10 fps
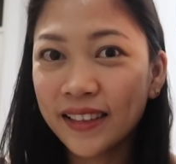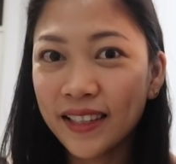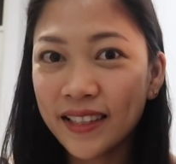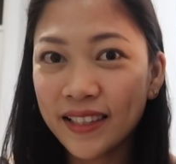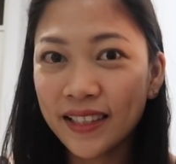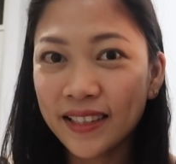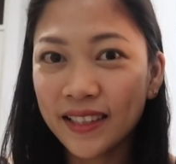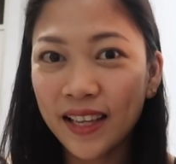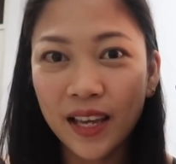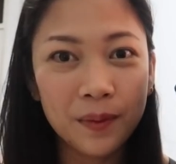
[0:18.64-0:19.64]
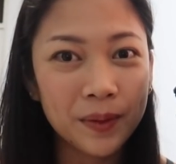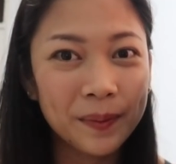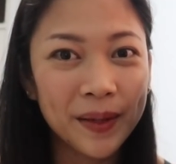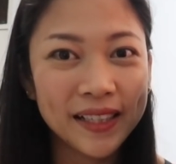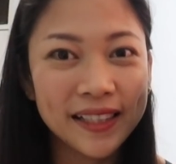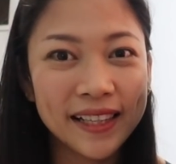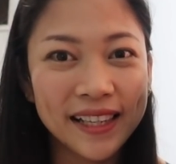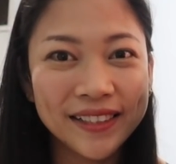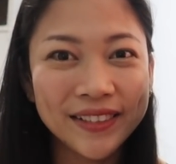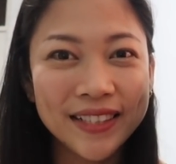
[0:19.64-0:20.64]
This is the diaper bag that I
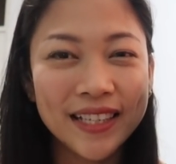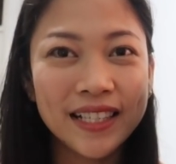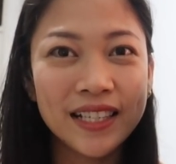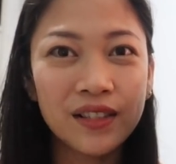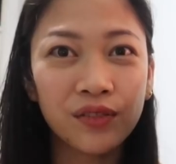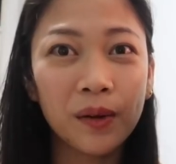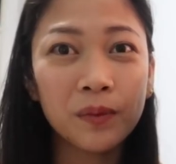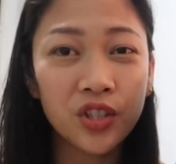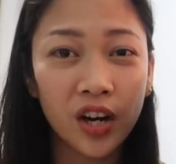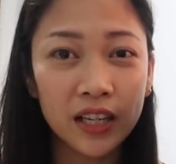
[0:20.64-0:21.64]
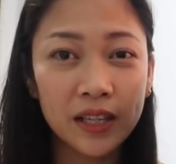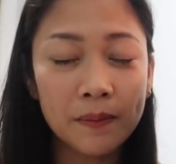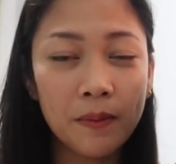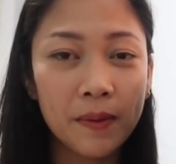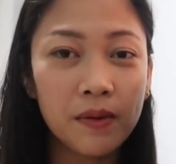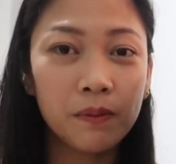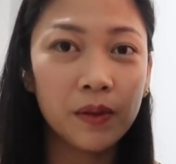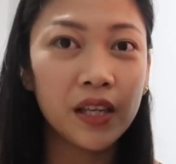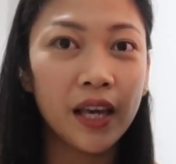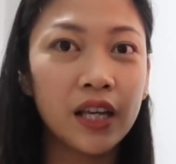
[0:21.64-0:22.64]
use. This is from
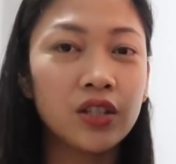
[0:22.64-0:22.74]
charliebabyph.